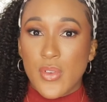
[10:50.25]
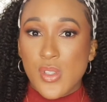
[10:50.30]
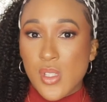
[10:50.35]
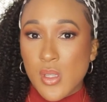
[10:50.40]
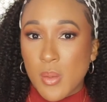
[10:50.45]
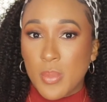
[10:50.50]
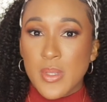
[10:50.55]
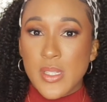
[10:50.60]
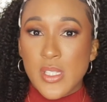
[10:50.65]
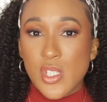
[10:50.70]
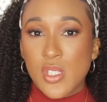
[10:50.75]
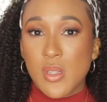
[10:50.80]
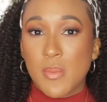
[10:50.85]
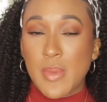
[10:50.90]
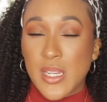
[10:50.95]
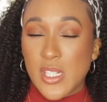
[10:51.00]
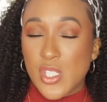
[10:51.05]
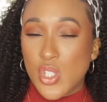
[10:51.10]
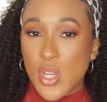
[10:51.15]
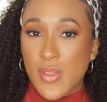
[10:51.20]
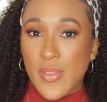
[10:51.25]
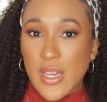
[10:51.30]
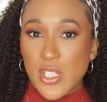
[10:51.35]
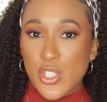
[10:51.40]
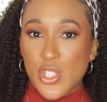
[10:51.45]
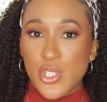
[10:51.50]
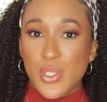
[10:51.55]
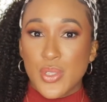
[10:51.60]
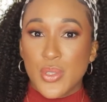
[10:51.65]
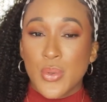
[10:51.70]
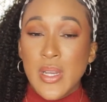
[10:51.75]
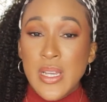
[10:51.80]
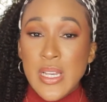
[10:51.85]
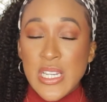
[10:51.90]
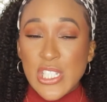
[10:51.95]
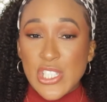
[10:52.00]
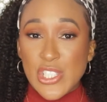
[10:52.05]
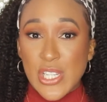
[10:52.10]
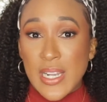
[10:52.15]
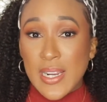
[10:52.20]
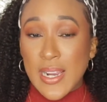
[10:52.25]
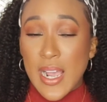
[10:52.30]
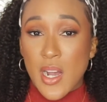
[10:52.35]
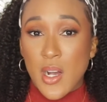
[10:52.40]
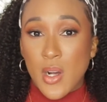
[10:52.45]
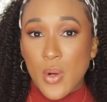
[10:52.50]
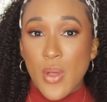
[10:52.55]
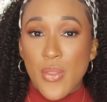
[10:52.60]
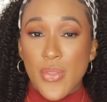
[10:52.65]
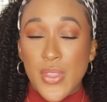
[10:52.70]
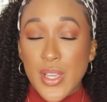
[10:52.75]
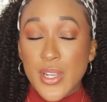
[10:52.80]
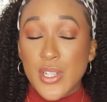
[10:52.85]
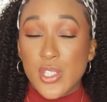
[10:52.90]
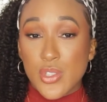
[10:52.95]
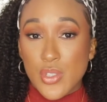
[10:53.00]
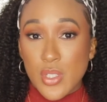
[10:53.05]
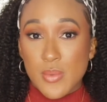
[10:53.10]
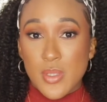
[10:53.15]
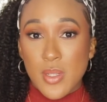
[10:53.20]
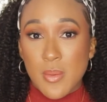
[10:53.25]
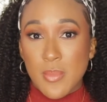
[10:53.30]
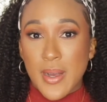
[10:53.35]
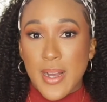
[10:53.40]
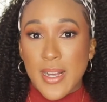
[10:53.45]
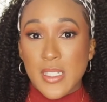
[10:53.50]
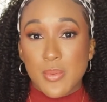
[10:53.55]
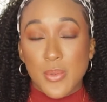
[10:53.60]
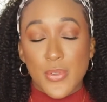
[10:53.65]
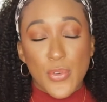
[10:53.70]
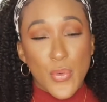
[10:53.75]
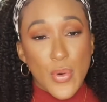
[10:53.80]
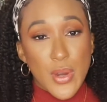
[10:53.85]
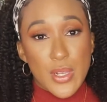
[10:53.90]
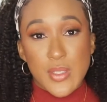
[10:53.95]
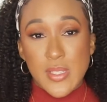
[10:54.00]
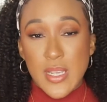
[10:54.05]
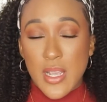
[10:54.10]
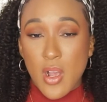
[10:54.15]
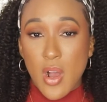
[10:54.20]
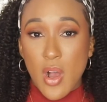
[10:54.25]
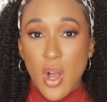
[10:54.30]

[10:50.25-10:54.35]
so please do make sure that you check out the description box before you take